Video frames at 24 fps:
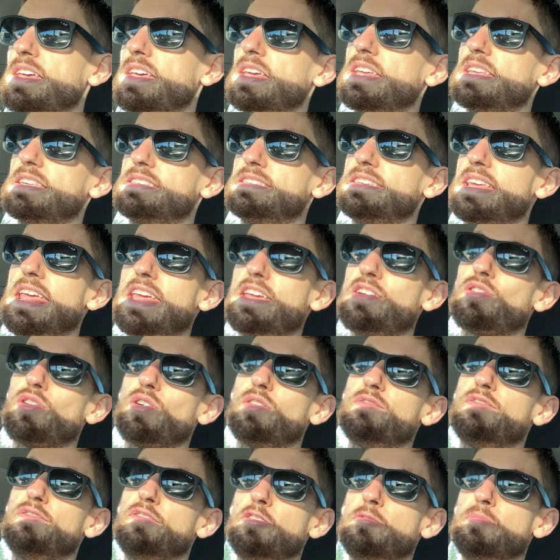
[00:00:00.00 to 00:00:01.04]
say you're
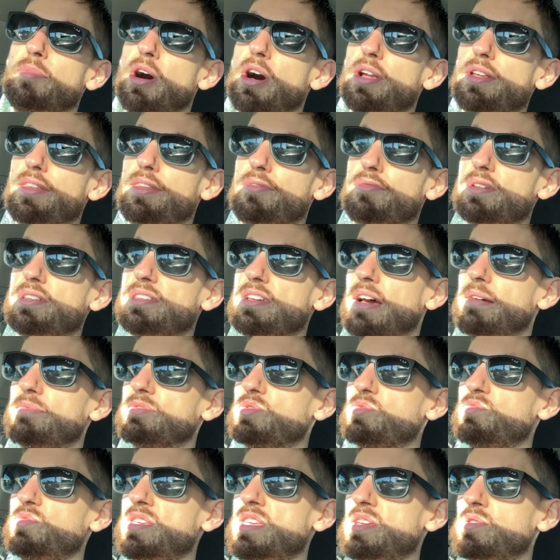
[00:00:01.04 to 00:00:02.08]
on full body 3
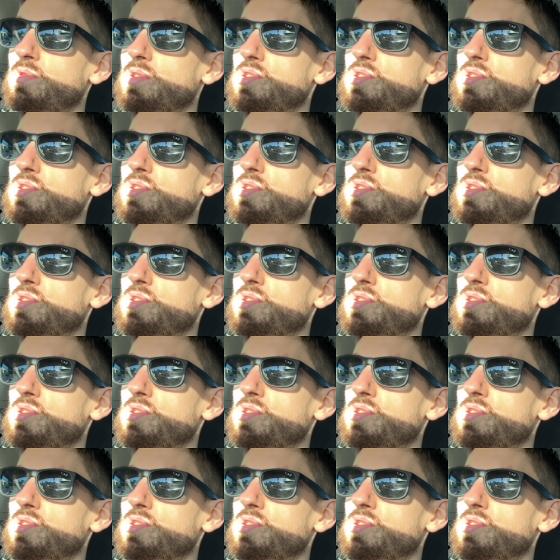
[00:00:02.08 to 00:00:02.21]
times a week,